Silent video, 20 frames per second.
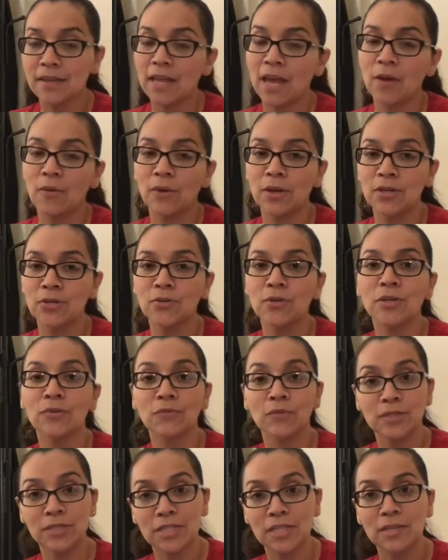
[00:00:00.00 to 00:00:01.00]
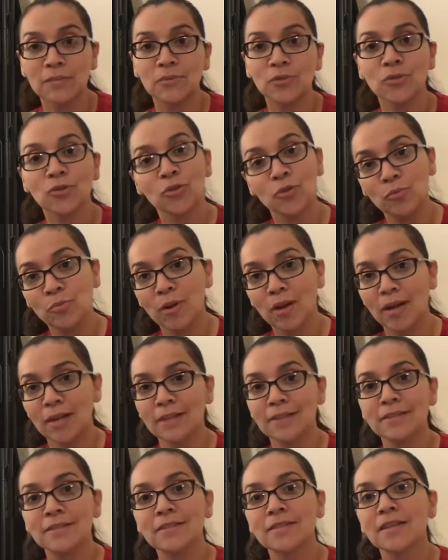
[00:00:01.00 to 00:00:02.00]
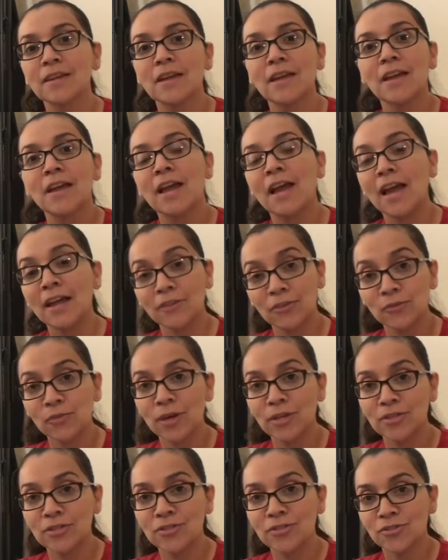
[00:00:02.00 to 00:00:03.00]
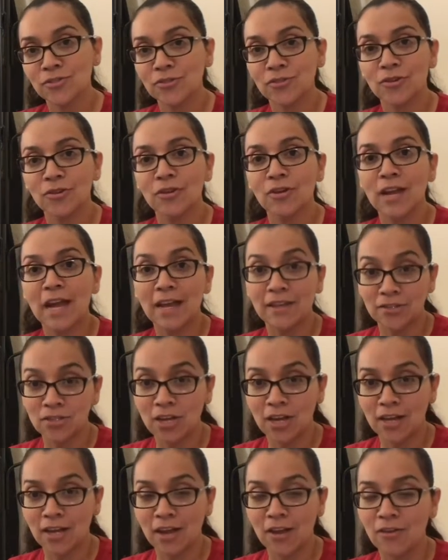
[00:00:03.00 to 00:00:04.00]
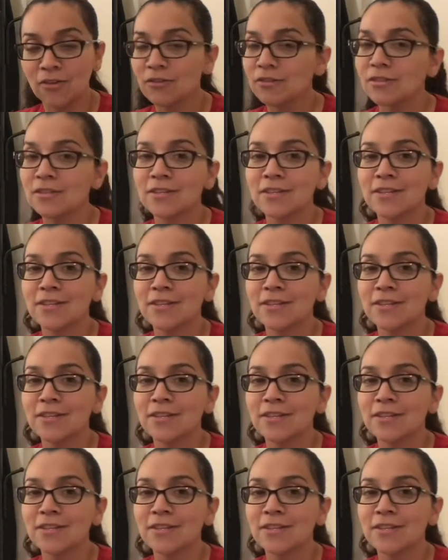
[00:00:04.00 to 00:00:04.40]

That way, you can redeem your coupons at the register at checkout.